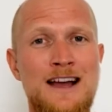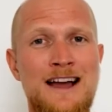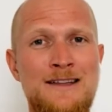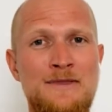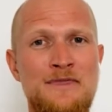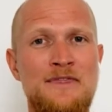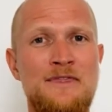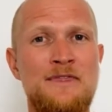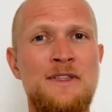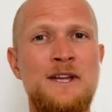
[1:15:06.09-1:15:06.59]

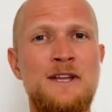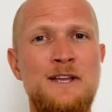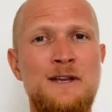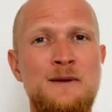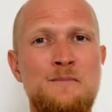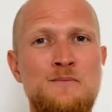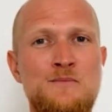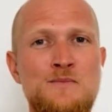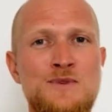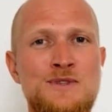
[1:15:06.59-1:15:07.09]
and
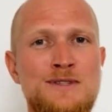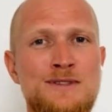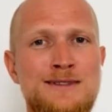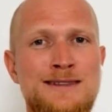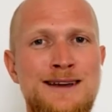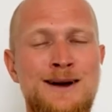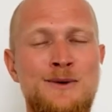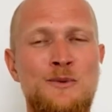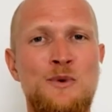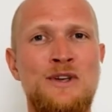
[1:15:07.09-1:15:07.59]
themes
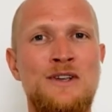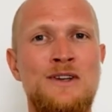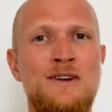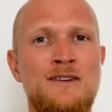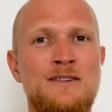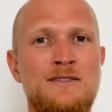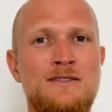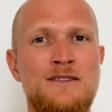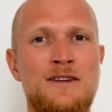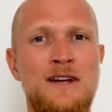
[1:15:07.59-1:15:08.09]
that we
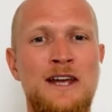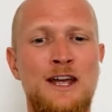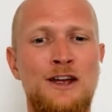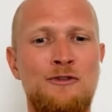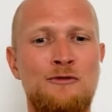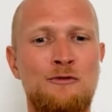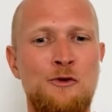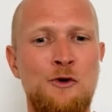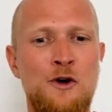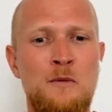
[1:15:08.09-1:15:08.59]
can
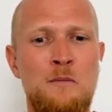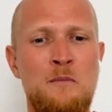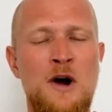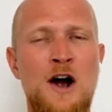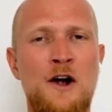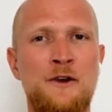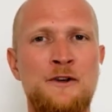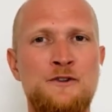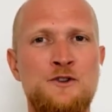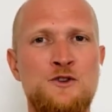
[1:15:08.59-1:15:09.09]
take for a
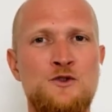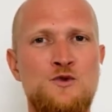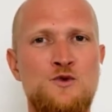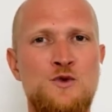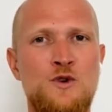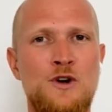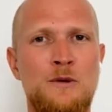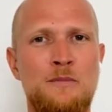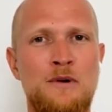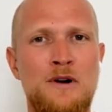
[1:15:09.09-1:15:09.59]
part
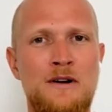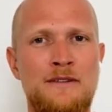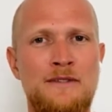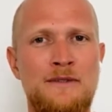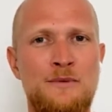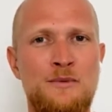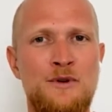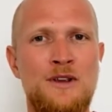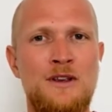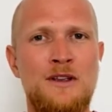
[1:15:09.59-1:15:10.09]
2, a part
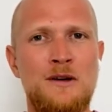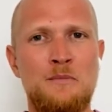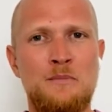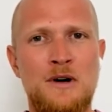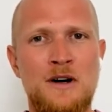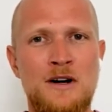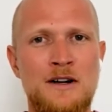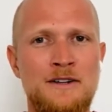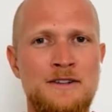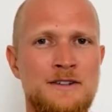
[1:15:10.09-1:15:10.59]
3, a
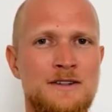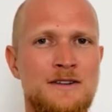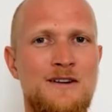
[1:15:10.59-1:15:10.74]
part